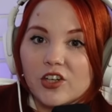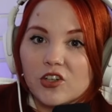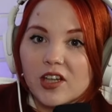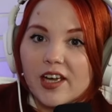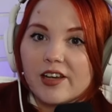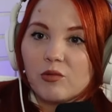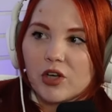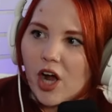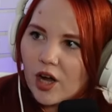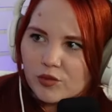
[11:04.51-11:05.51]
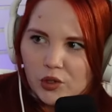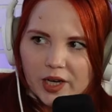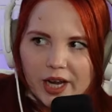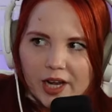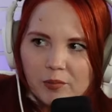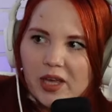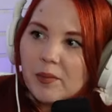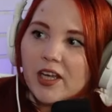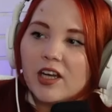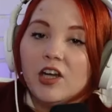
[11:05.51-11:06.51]
You're like recovering.
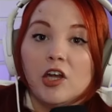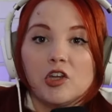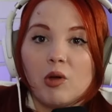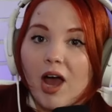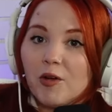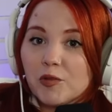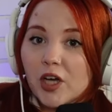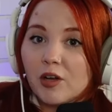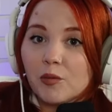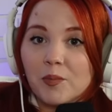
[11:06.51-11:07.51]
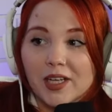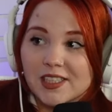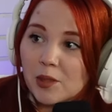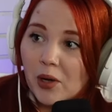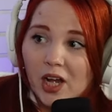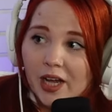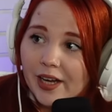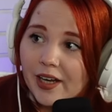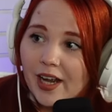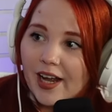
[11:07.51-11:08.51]
Maybe you have a messy
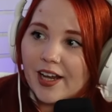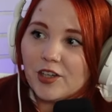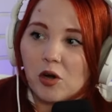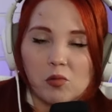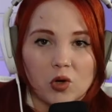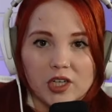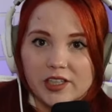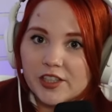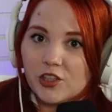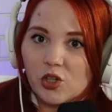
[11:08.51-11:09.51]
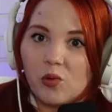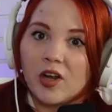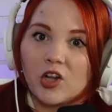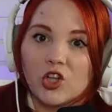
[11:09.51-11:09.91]
bun and you're royal and you don't want to